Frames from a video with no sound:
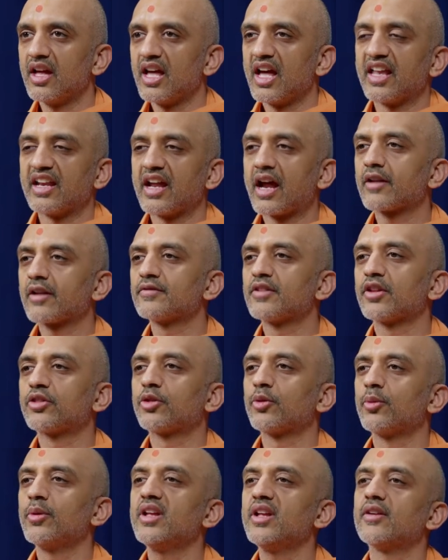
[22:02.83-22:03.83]
And out of the
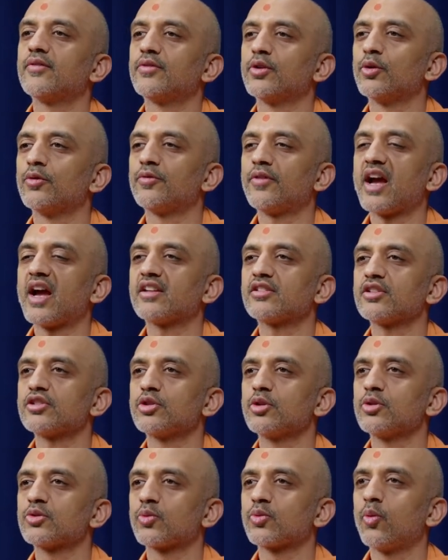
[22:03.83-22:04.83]
three of you, if I had to
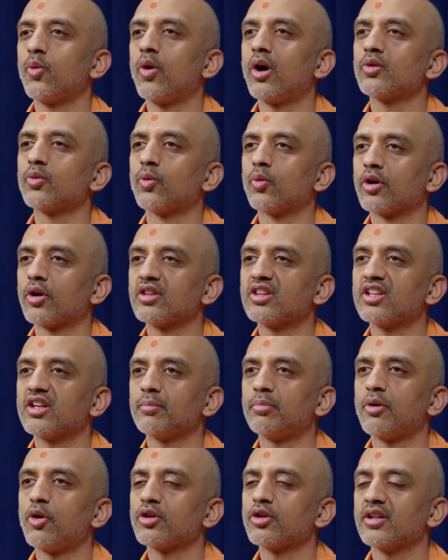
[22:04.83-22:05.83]
choose one worthy
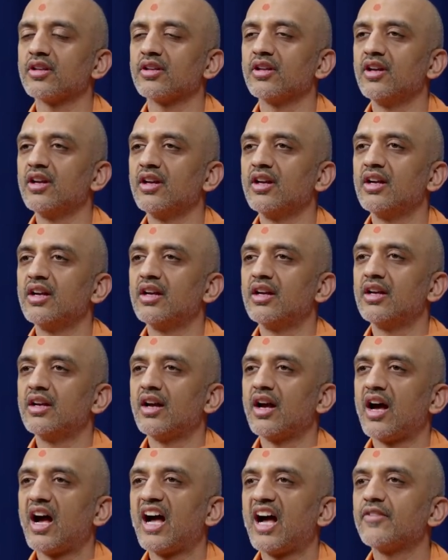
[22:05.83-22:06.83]
opponent,
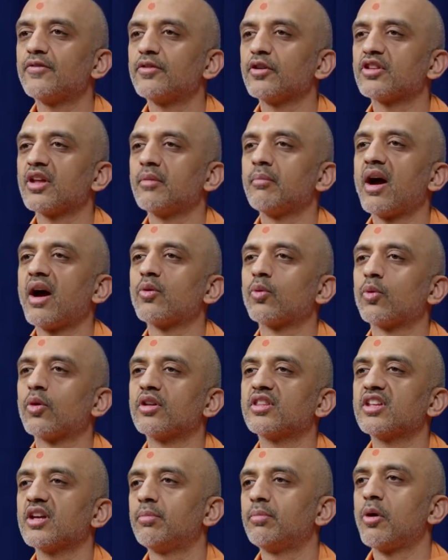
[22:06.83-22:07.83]
I feel that my
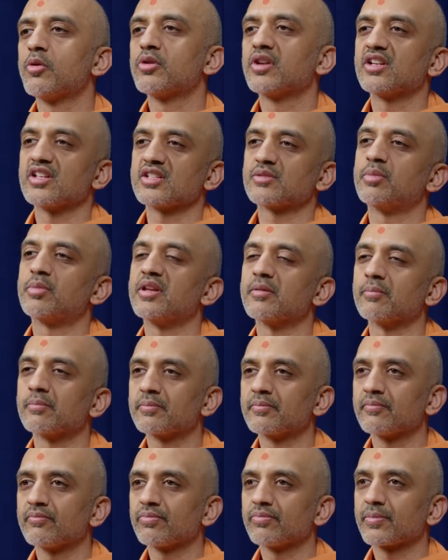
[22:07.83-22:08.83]
worthy opponent is Bhim.
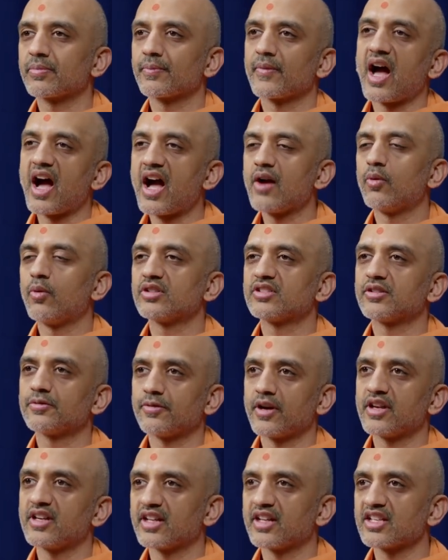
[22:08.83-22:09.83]
I want to
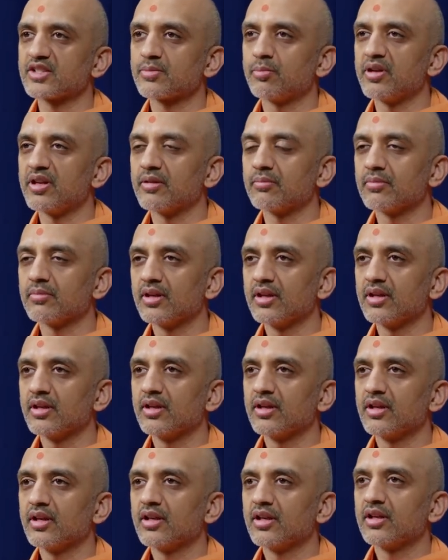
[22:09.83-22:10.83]
fight against Bhim,
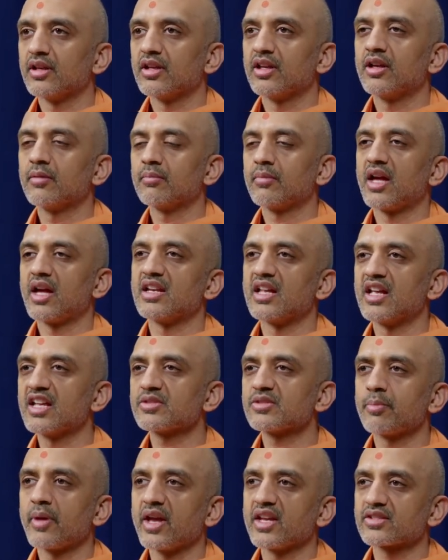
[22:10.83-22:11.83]
Him and
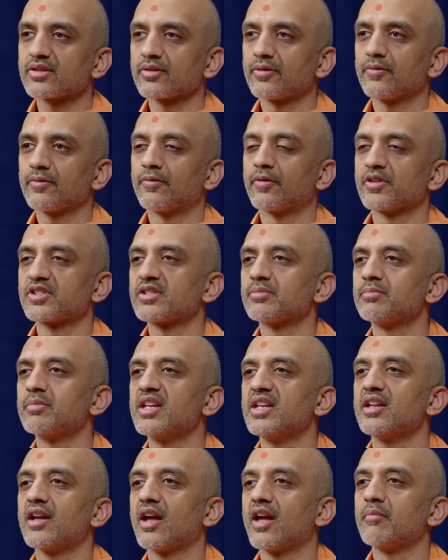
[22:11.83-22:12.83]
his mace versus
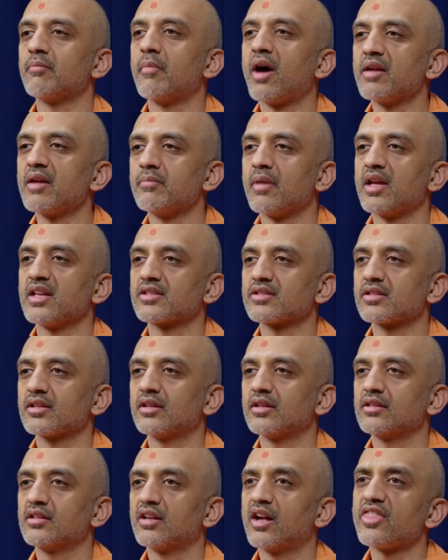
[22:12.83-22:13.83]
me and my mace,
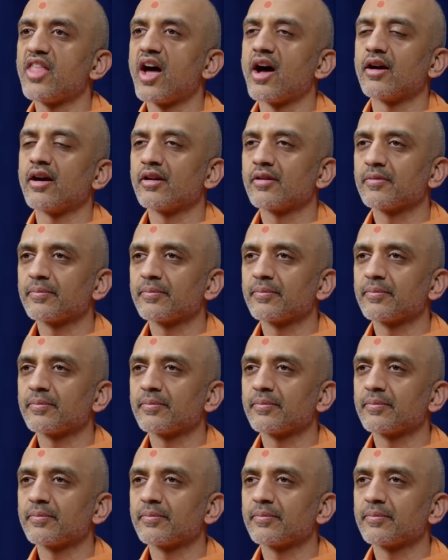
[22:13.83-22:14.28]
Gada.